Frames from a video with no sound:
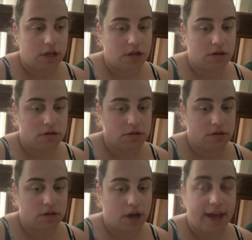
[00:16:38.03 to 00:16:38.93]

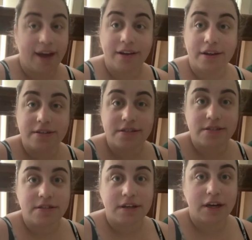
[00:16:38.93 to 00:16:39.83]
and I had
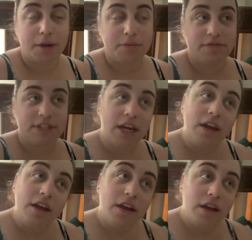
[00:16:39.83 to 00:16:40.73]
a cup of
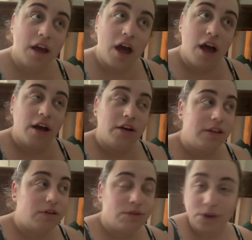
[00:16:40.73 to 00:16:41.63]
tea,
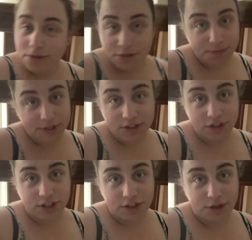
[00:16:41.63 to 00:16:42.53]
a little gossip
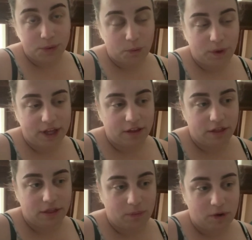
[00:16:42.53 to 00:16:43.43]
session
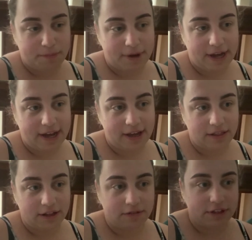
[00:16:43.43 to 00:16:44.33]
with one of my
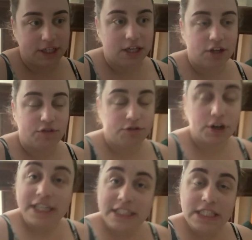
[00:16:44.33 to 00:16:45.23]
lovely
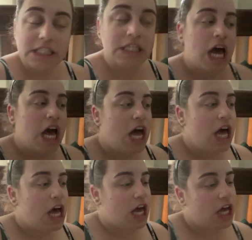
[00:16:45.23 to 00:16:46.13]
friends,
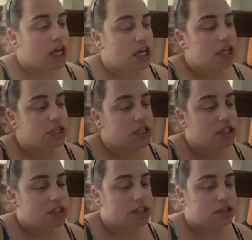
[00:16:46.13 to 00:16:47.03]

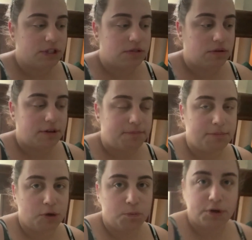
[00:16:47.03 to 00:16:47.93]
and we sort of
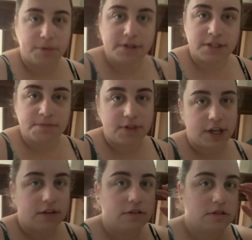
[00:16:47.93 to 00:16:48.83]
meal prepped some
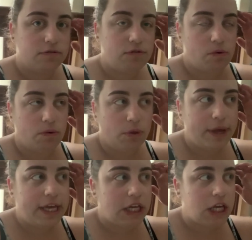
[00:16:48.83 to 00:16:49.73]
things for the
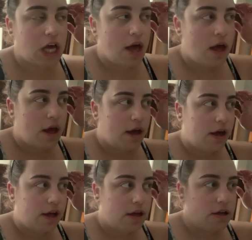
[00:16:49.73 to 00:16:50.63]
week.
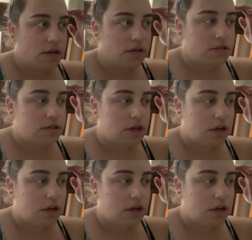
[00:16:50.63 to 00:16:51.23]
And